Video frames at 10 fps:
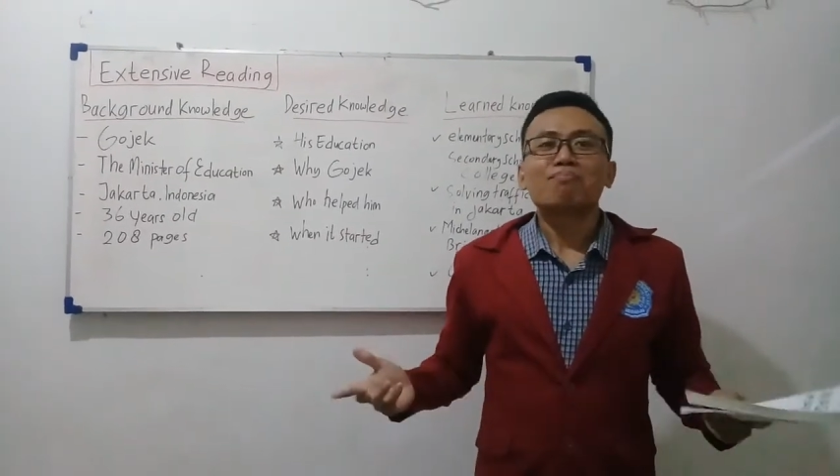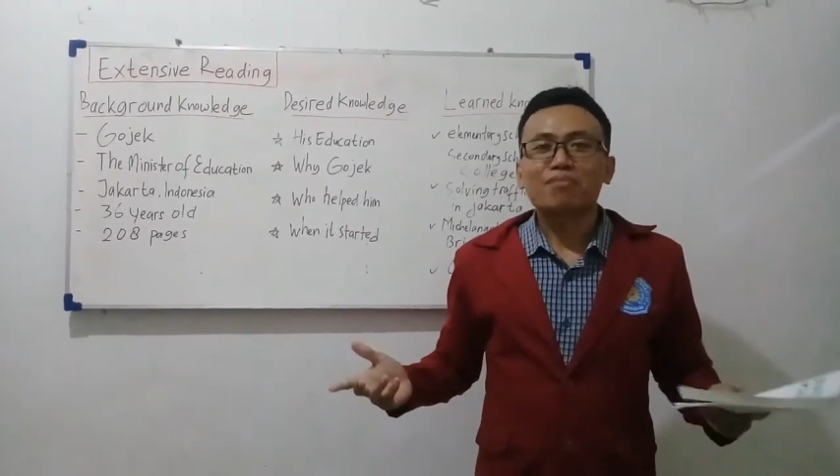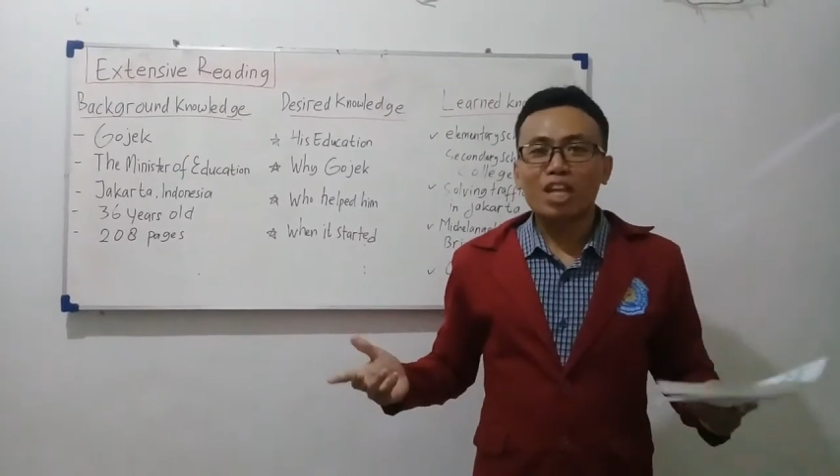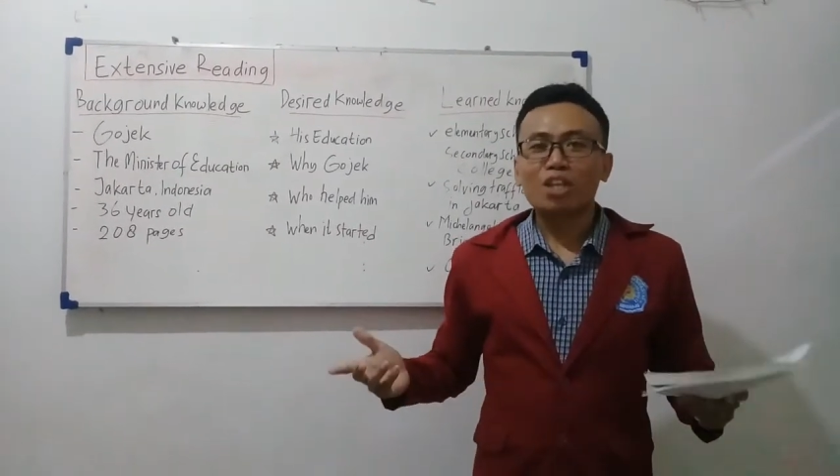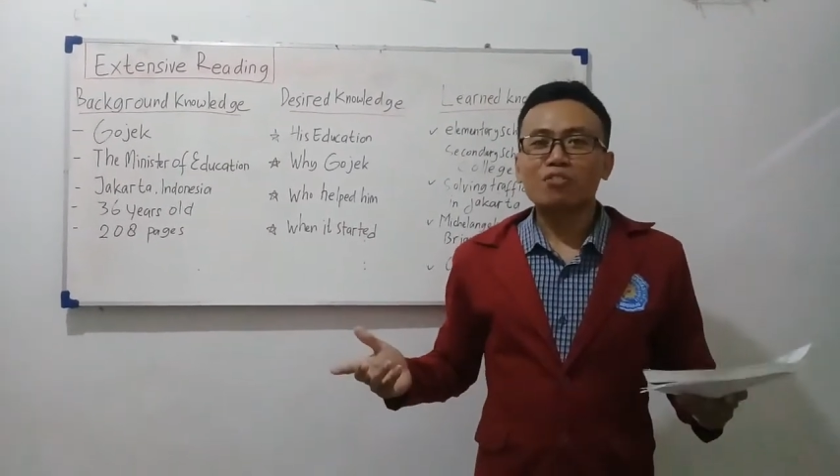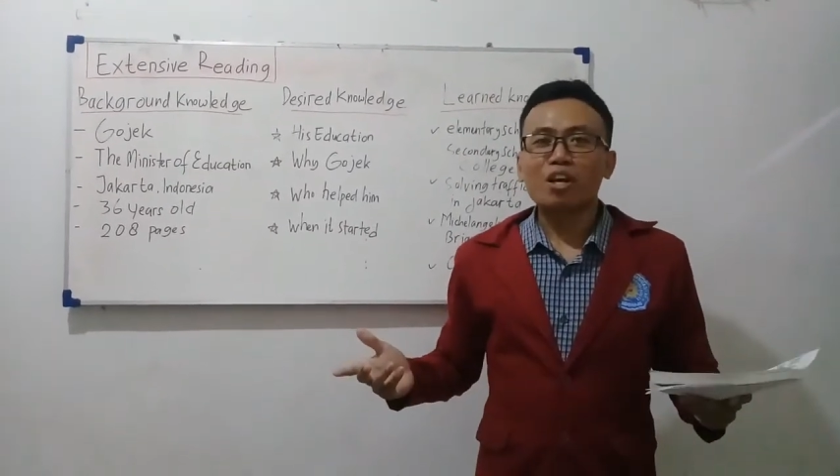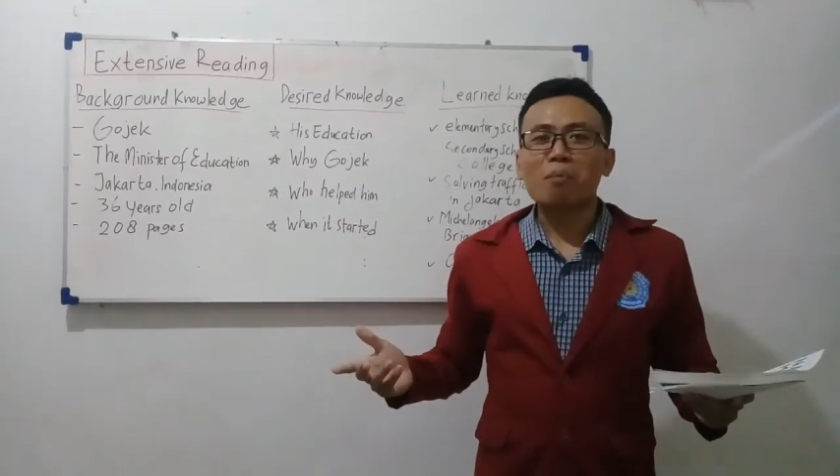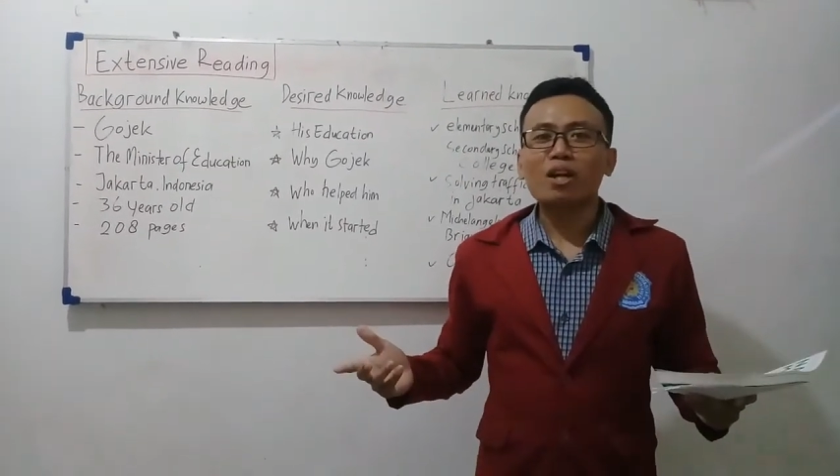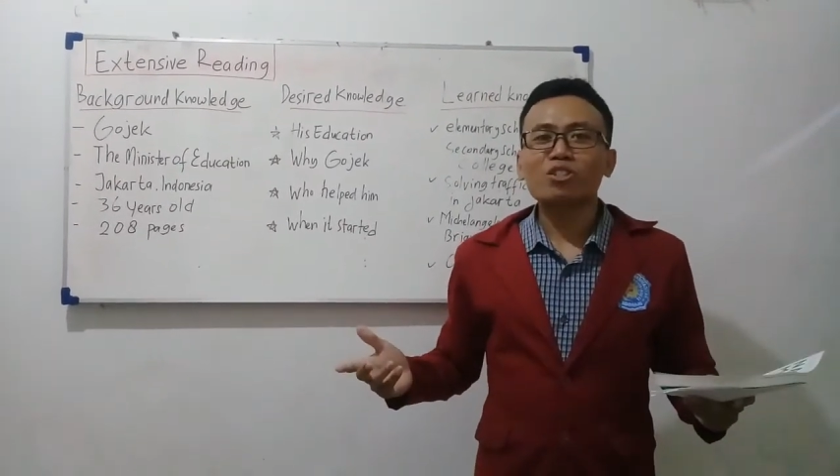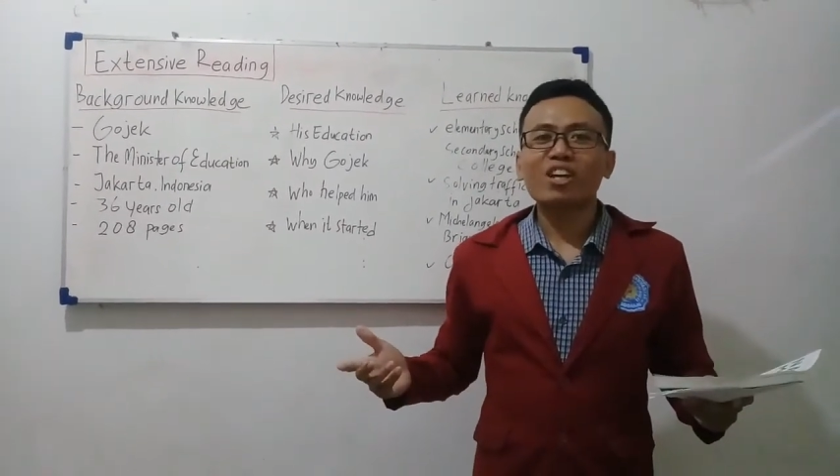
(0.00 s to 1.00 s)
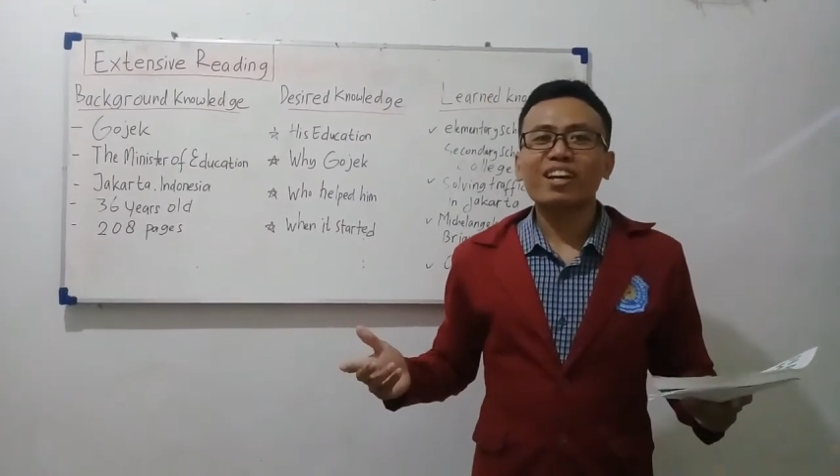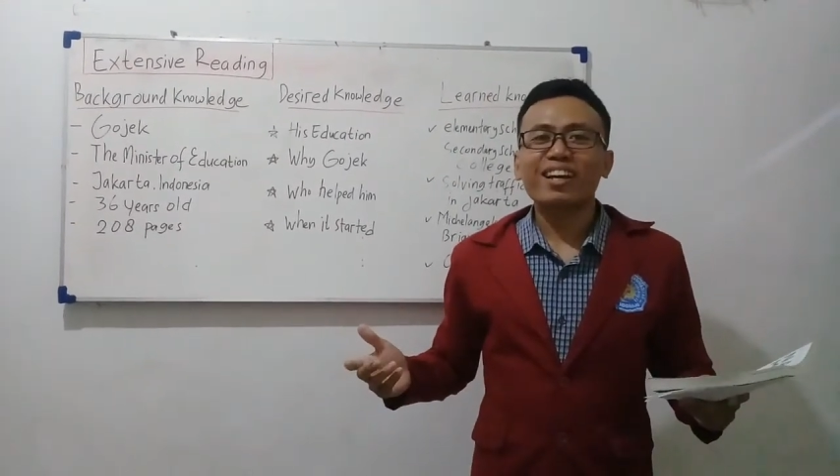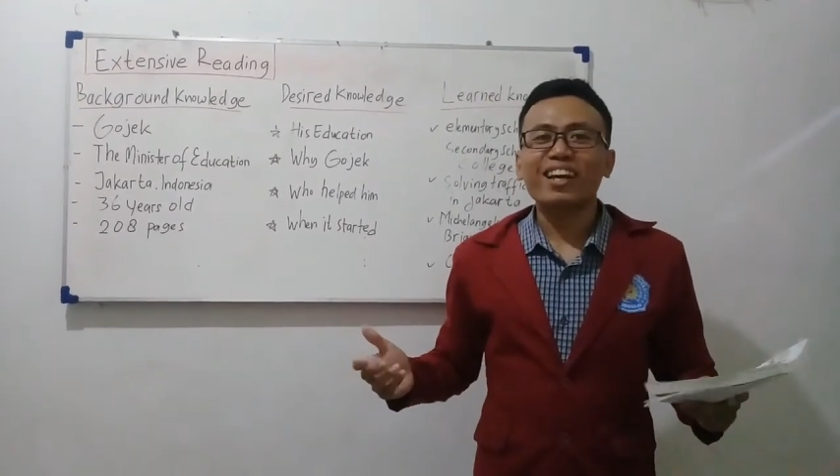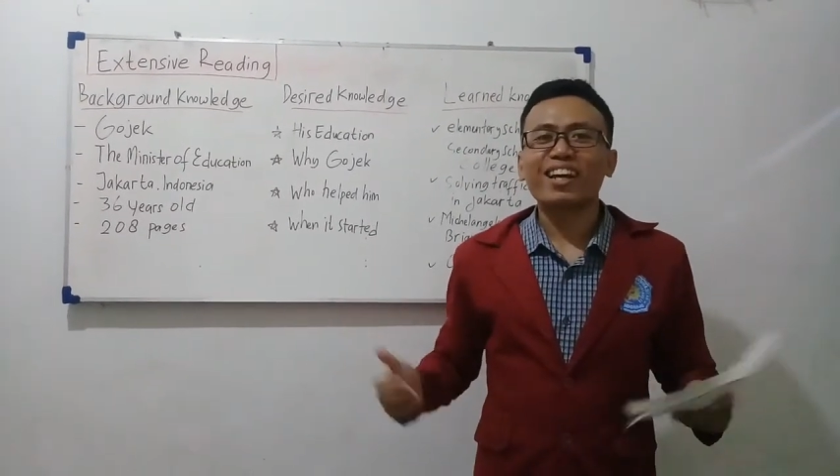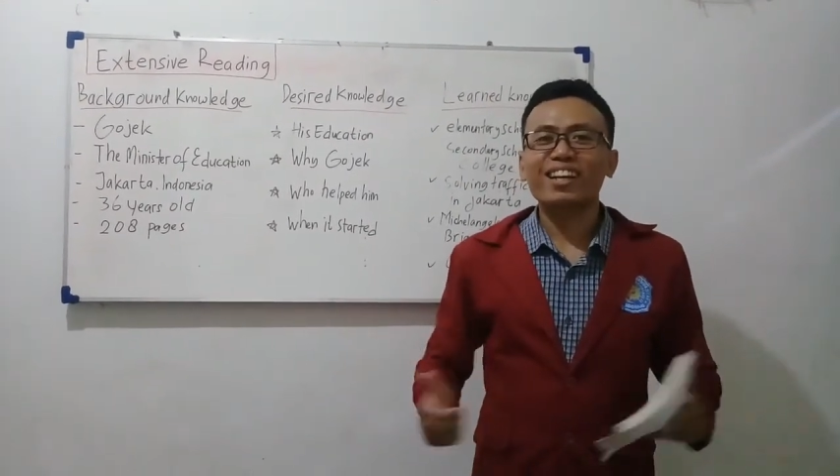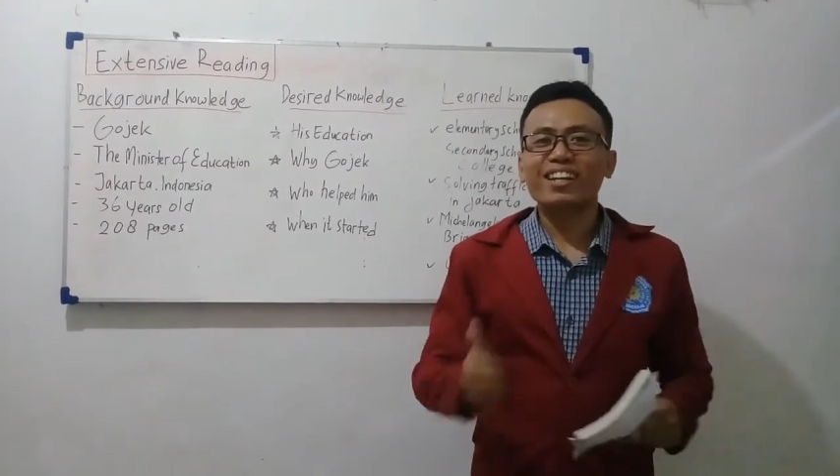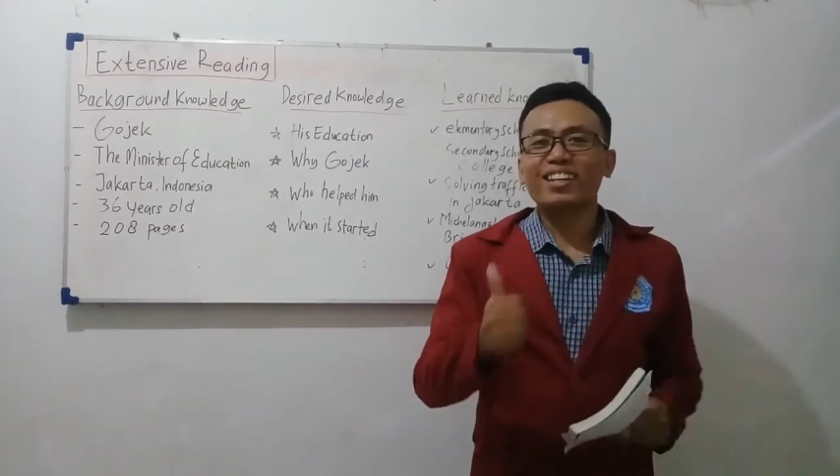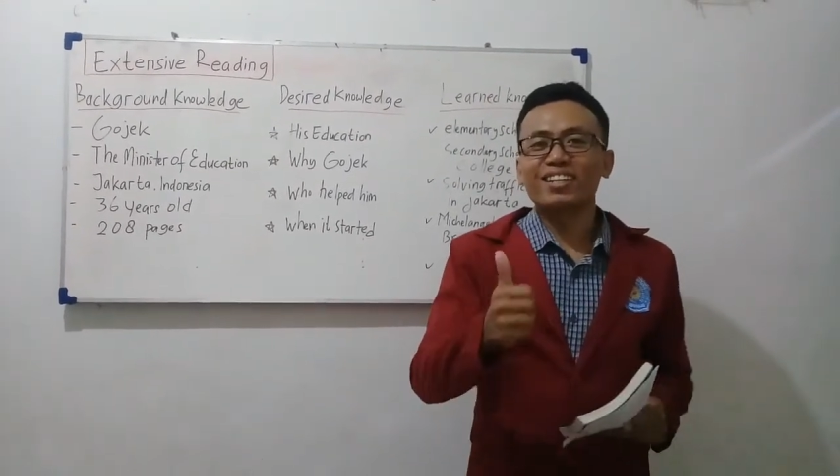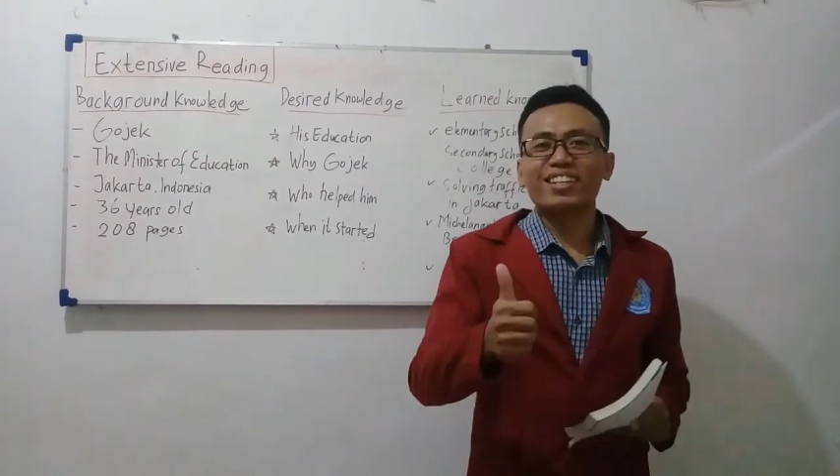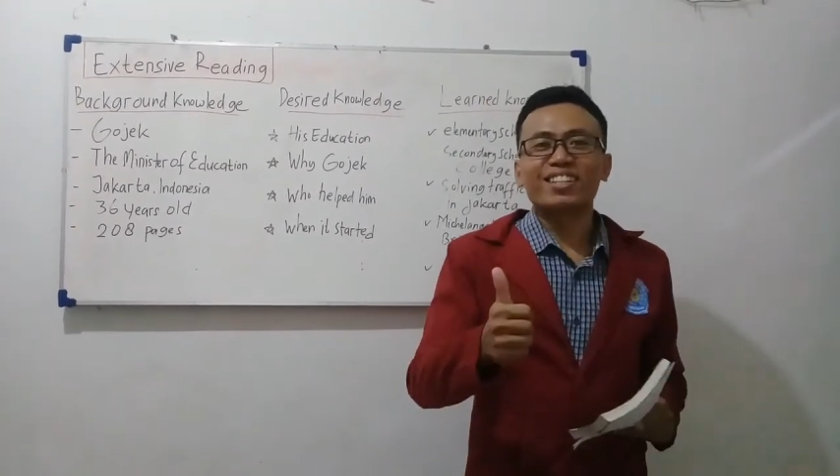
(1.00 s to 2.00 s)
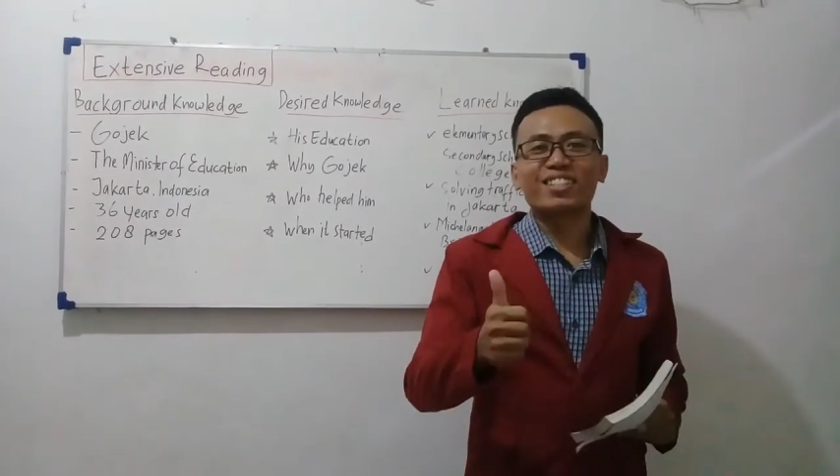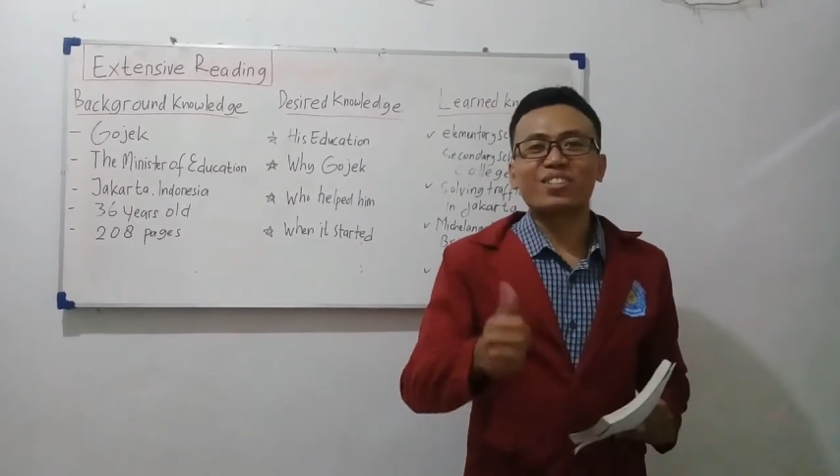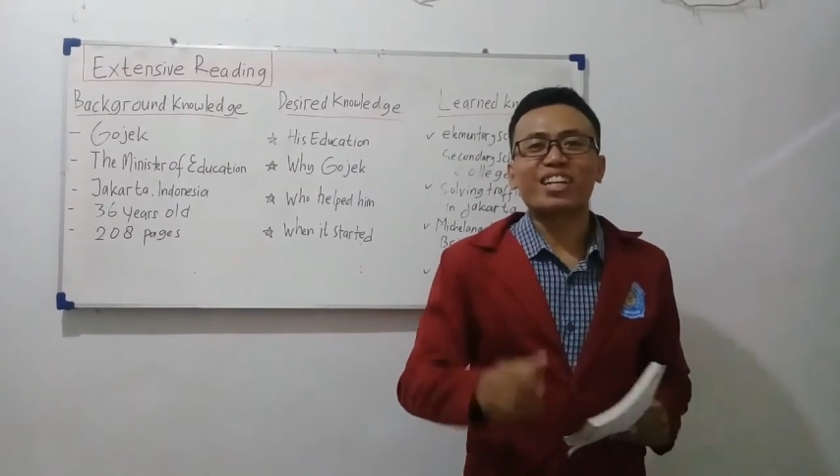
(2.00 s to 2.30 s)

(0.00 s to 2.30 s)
Thank you very much, and see you